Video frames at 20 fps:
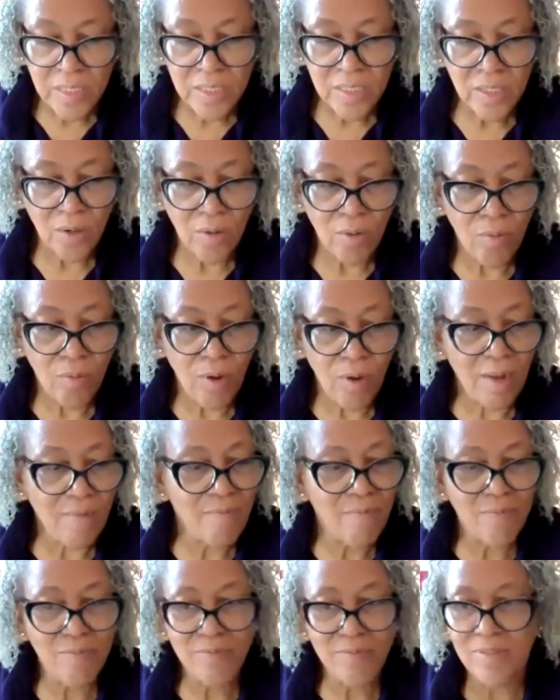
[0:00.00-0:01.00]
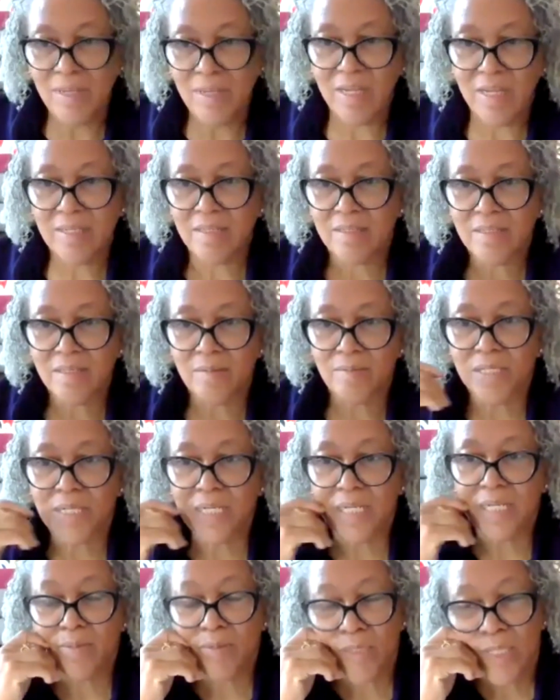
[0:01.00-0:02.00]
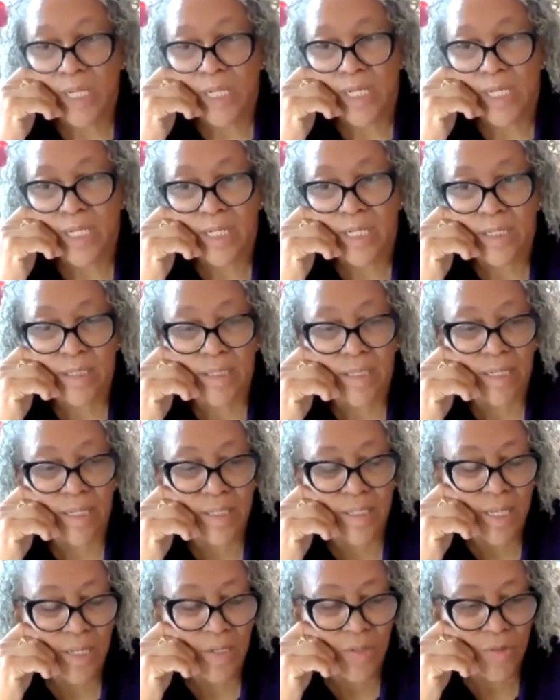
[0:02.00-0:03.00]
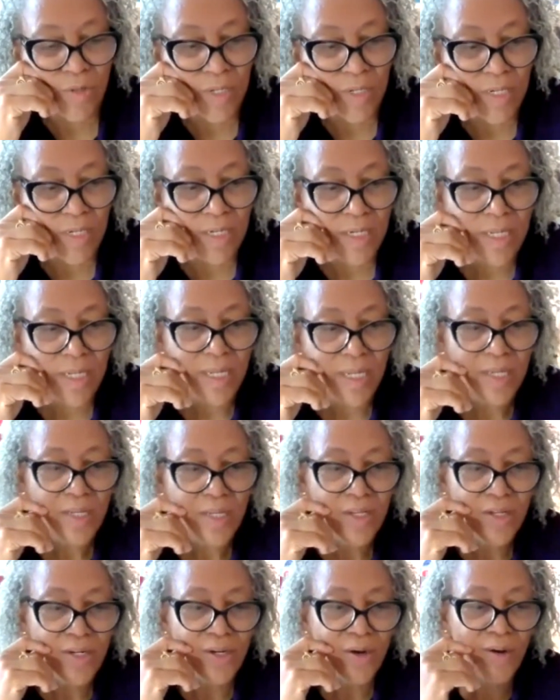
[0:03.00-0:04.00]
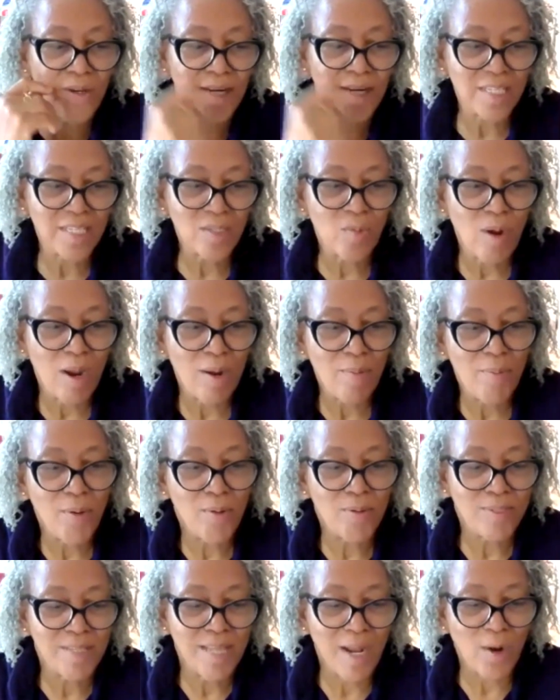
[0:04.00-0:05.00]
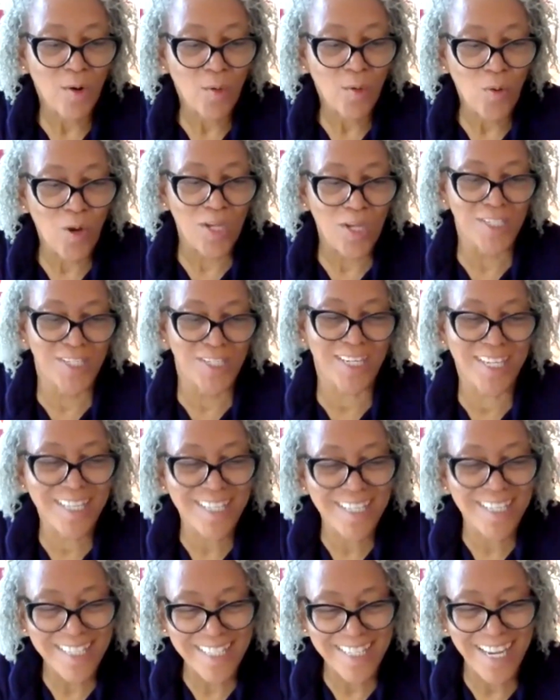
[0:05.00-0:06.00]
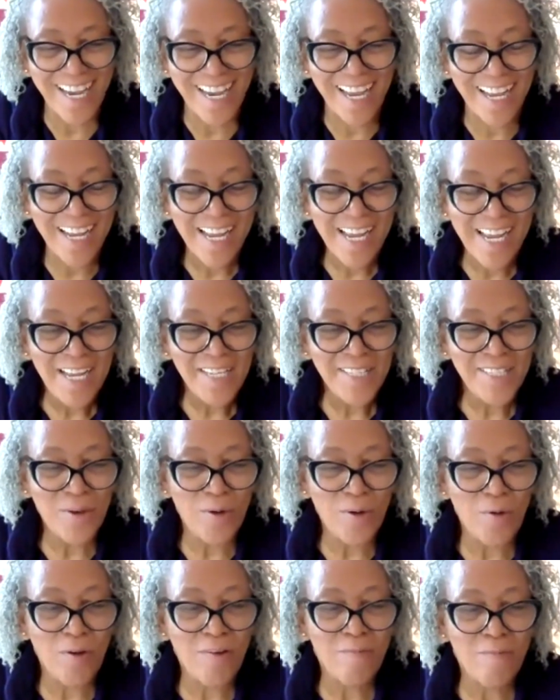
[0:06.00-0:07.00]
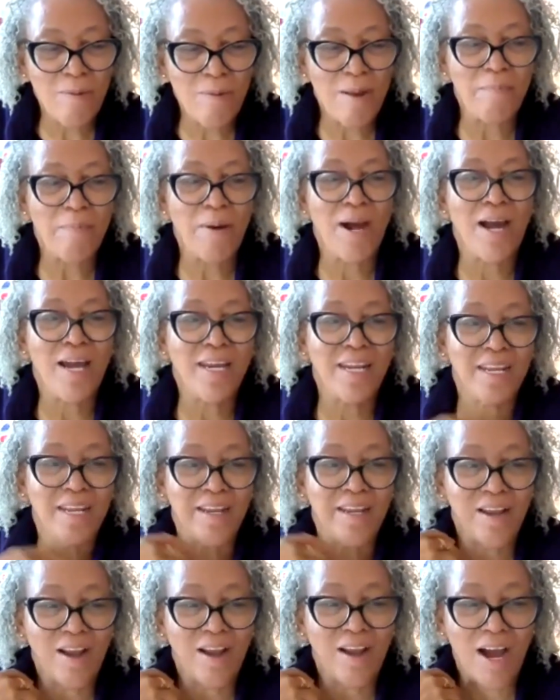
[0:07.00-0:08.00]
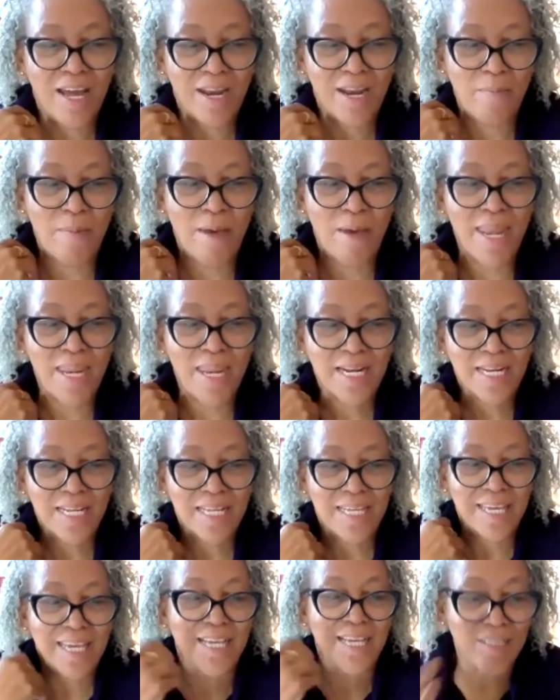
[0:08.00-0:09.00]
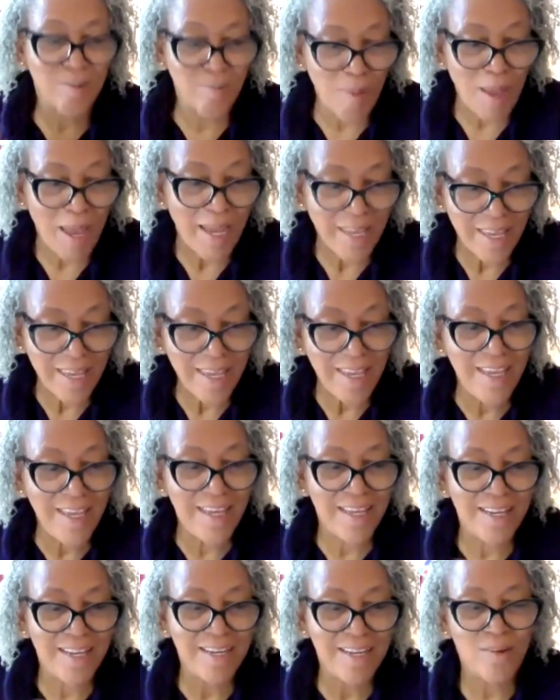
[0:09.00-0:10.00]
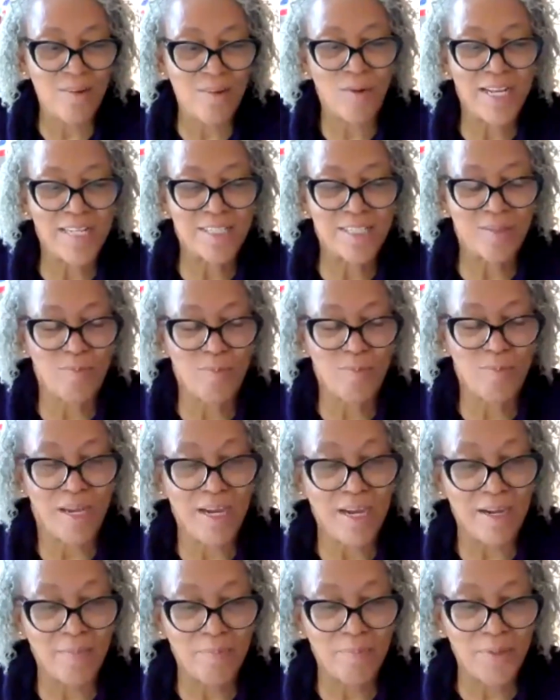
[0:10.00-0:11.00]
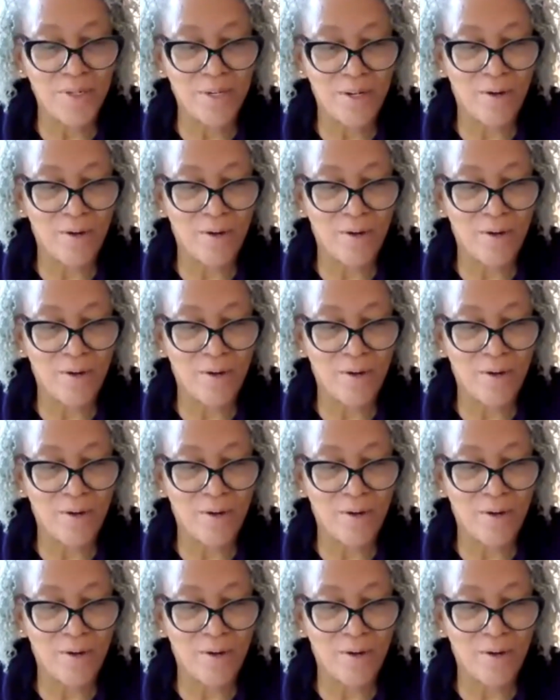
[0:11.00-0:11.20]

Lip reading: so I've done some sleep studies, etc., and that's why I posed that question in the chat. So if my body automatically kicks back in and wakes me up,